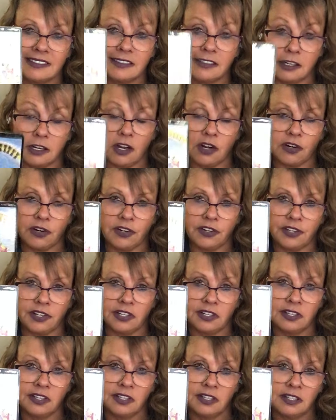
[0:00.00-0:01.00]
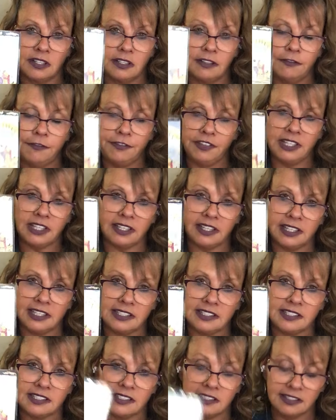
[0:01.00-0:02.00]
card. Feel
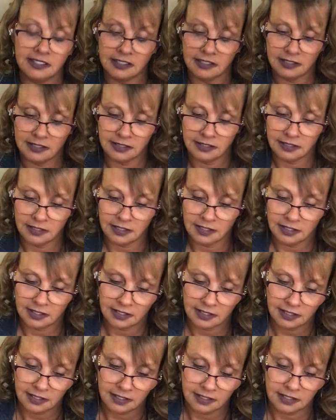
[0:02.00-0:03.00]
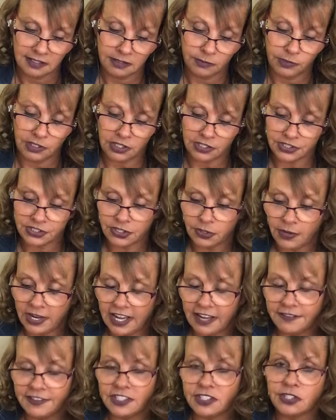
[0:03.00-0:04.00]
it. We also
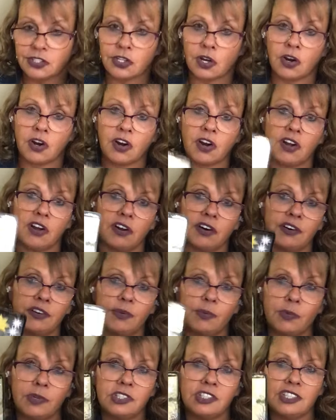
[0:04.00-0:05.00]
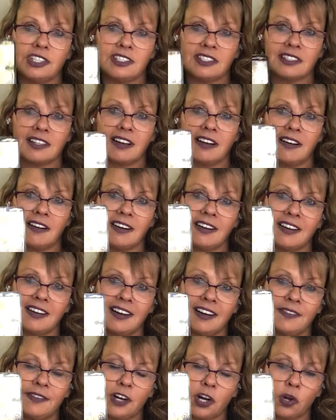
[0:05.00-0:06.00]
have the star card, which is the card
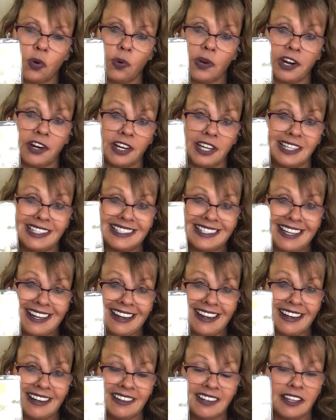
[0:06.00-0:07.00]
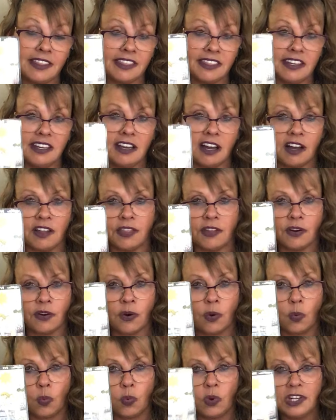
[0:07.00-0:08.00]
of Aquarius, and the other
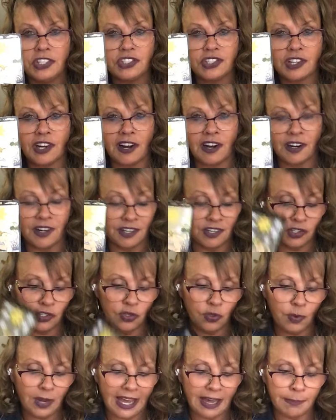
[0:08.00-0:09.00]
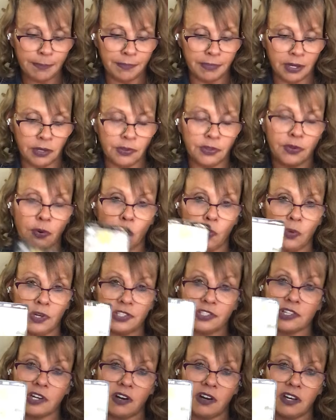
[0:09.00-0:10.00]
wish card. You have both
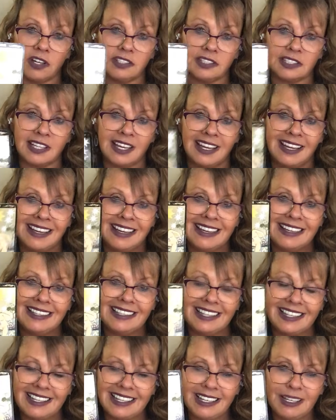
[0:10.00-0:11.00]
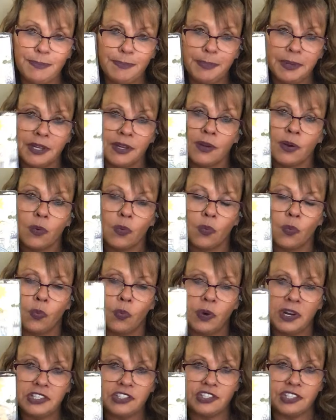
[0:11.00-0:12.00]
wish cards. Keep
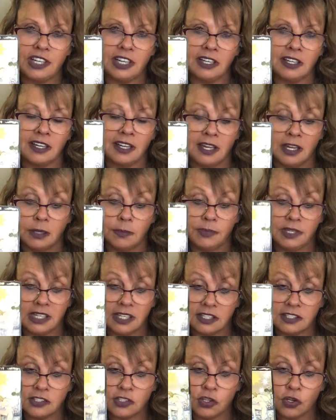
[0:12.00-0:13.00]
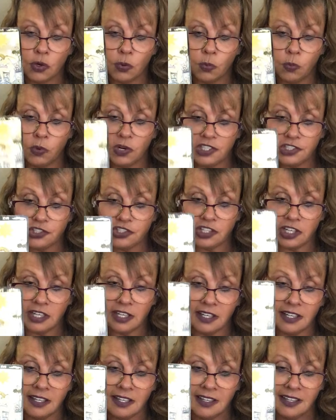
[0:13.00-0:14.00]
wishing because your wishing,